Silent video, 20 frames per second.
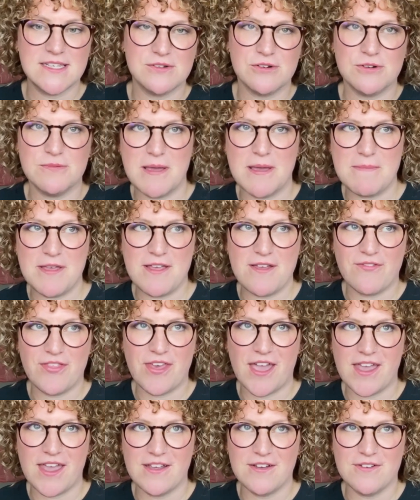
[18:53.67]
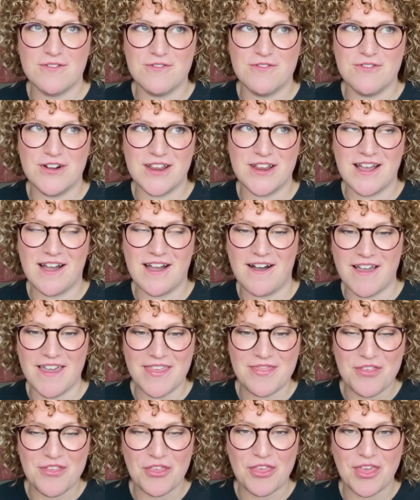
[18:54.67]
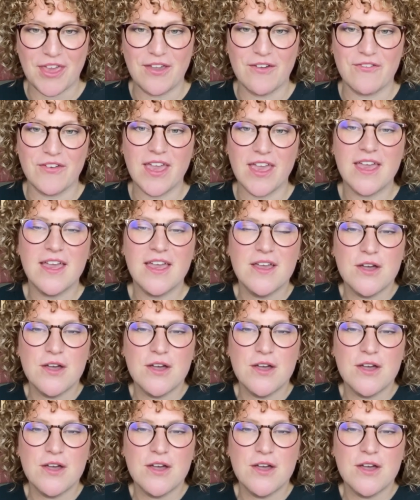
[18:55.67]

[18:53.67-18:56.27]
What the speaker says: or maybe if they already are in the thick of it.